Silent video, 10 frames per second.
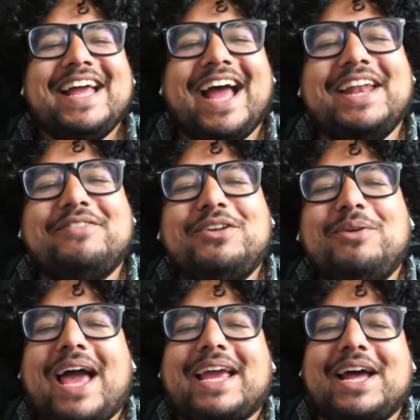And if you
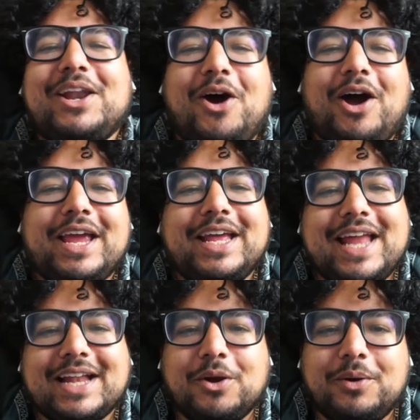like it a lot, hit
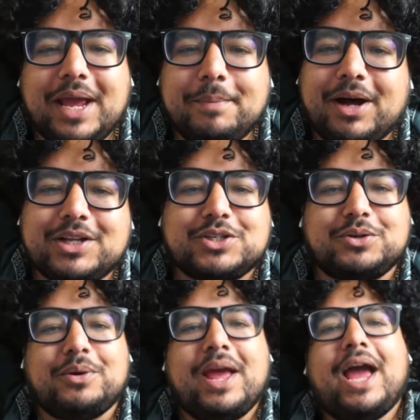that donate button
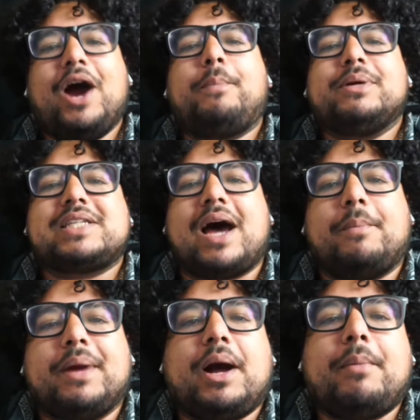too. Help us out.
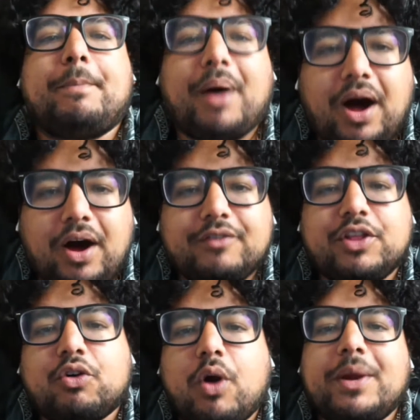Become a part of the
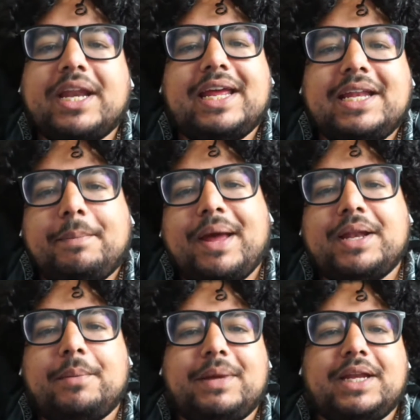growing
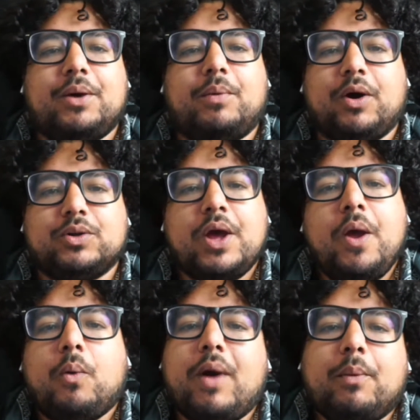independent media world
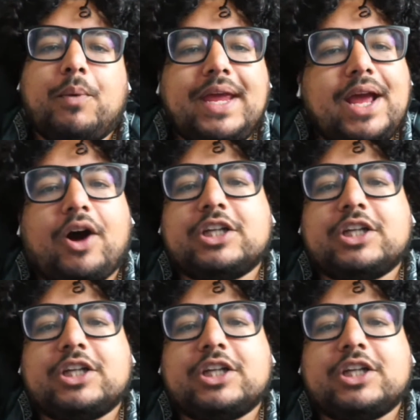where we are